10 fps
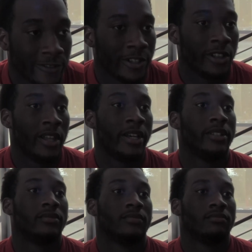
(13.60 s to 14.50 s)
feel like
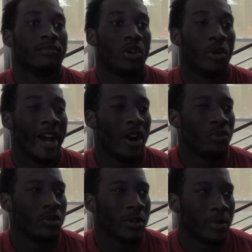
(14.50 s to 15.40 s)
the way our
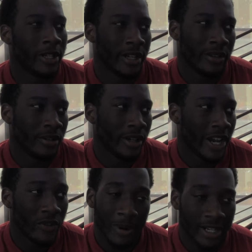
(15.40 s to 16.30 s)
room come together,
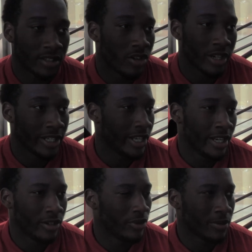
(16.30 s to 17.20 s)
everybody's starting to
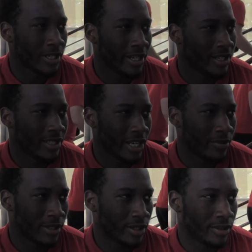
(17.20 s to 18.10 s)
get it, you know what I'm saying, at the
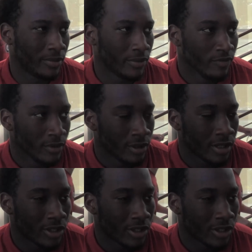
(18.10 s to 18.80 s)
same time.